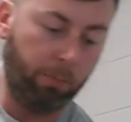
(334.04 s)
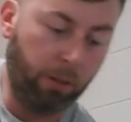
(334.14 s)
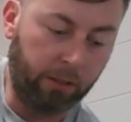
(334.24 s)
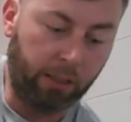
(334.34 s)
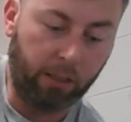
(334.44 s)
be
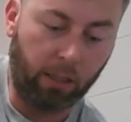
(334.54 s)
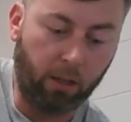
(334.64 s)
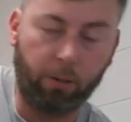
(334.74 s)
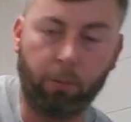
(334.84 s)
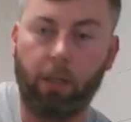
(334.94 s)
able to get that
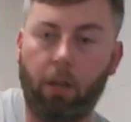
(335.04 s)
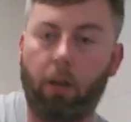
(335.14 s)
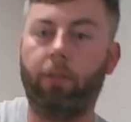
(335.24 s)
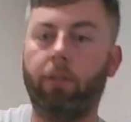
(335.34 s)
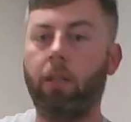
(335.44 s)
all the way
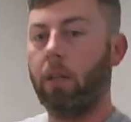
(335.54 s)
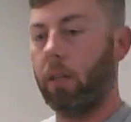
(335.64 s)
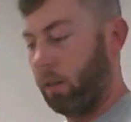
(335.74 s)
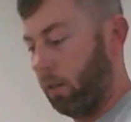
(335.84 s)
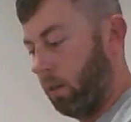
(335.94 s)
off.
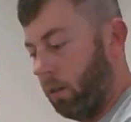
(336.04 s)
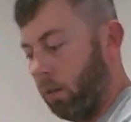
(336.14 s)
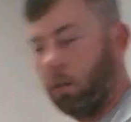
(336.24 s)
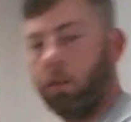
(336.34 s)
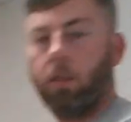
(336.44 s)

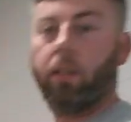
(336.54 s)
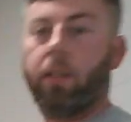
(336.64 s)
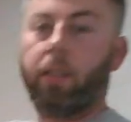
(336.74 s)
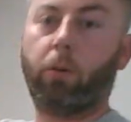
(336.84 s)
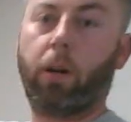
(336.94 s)
And
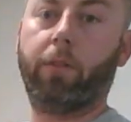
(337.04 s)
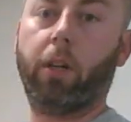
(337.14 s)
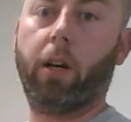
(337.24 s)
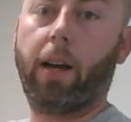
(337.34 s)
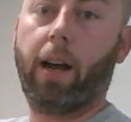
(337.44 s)
that's what I've
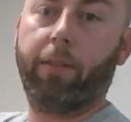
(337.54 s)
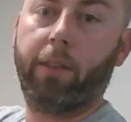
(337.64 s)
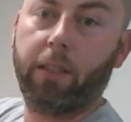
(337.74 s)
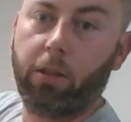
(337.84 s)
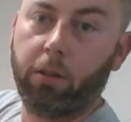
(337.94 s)
done. I have
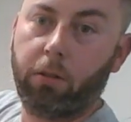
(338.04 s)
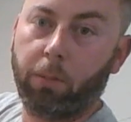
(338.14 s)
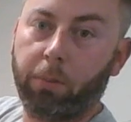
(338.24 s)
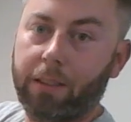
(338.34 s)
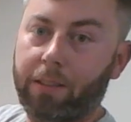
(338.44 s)
these two
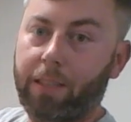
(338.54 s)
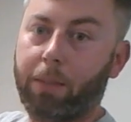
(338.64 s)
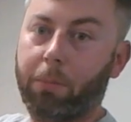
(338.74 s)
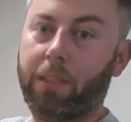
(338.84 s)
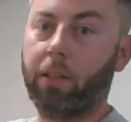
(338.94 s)
complete
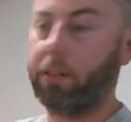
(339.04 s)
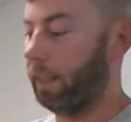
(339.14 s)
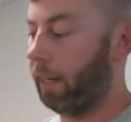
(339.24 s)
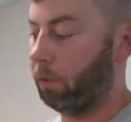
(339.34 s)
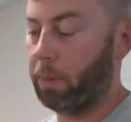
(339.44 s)
segments held
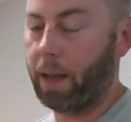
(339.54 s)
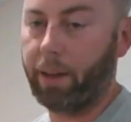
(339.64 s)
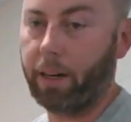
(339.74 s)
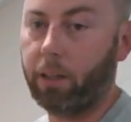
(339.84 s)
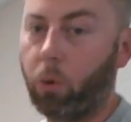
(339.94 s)
together by
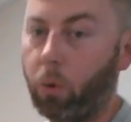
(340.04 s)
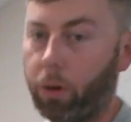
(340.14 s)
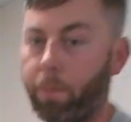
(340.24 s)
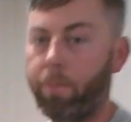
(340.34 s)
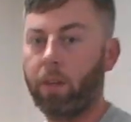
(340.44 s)
that
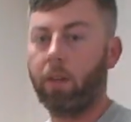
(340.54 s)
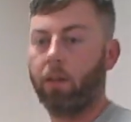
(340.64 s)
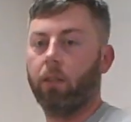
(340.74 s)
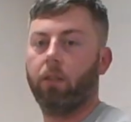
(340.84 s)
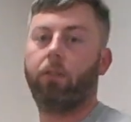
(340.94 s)
coil.
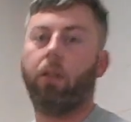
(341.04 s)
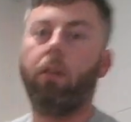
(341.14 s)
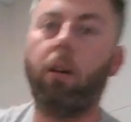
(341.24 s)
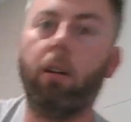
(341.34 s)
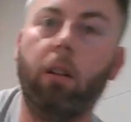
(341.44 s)
So
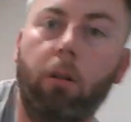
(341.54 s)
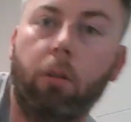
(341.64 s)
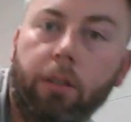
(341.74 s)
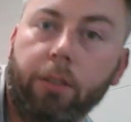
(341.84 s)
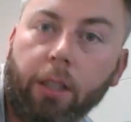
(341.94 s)
I'll
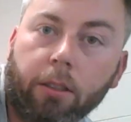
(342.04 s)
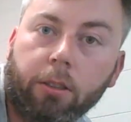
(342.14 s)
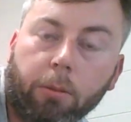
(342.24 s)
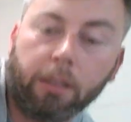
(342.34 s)
lower us here so we